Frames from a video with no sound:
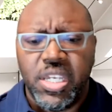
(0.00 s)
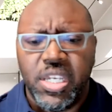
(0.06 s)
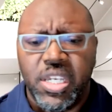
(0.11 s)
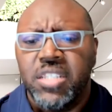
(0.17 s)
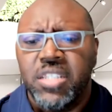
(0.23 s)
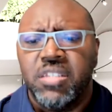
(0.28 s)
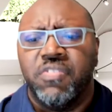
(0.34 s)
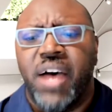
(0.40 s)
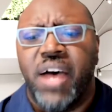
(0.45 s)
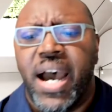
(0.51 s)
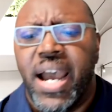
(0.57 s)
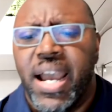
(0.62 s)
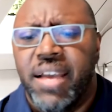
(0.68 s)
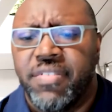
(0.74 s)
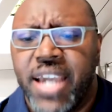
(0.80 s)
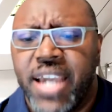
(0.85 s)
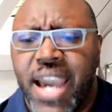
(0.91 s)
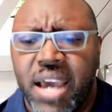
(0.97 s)
into
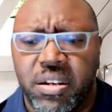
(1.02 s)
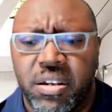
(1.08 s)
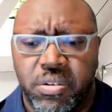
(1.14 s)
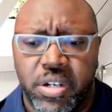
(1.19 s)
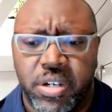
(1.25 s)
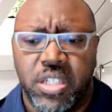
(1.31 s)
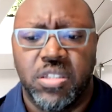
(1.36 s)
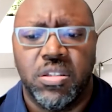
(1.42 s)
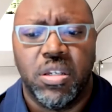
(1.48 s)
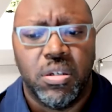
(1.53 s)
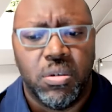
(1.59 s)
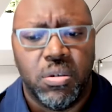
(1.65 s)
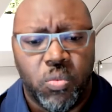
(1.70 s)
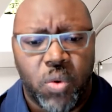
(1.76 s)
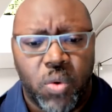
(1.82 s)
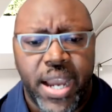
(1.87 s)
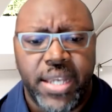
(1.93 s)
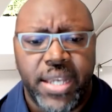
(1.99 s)
5 categories:
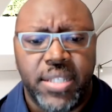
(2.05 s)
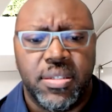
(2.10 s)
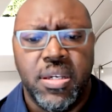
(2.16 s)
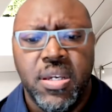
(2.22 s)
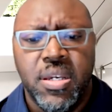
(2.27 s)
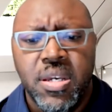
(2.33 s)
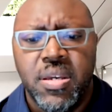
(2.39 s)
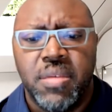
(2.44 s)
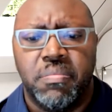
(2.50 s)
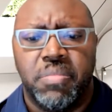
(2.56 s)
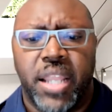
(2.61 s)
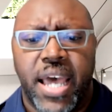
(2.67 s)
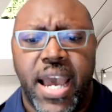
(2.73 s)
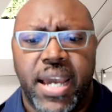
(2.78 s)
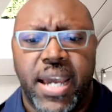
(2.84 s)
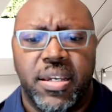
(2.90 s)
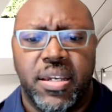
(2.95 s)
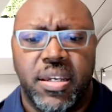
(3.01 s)
white,
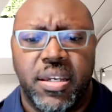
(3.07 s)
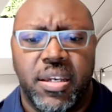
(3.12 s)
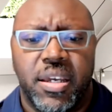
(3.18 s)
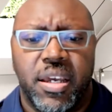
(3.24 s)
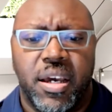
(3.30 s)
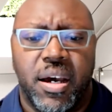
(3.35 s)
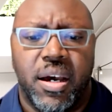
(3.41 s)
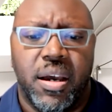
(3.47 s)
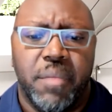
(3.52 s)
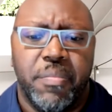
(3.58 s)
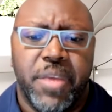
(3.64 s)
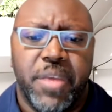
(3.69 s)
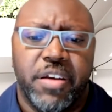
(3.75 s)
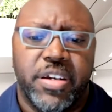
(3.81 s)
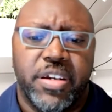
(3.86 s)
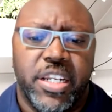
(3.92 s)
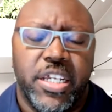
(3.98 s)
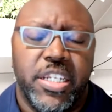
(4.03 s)
Black,
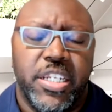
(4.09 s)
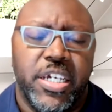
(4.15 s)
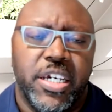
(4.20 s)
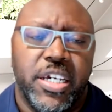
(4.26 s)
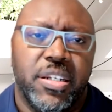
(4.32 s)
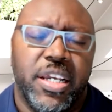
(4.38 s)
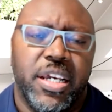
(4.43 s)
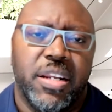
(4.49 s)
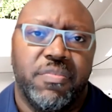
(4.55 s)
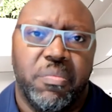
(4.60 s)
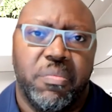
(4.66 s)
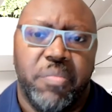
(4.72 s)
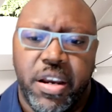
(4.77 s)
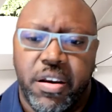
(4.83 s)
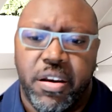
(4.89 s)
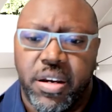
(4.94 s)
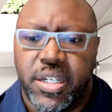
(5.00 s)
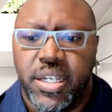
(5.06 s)
American Indian, Native
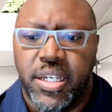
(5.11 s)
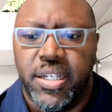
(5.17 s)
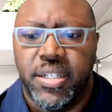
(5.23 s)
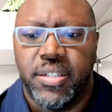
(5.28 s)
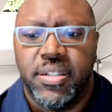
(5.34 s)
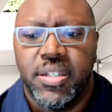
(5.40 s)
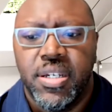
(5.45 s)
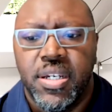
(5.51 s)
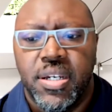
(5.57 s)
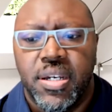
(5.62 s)
American,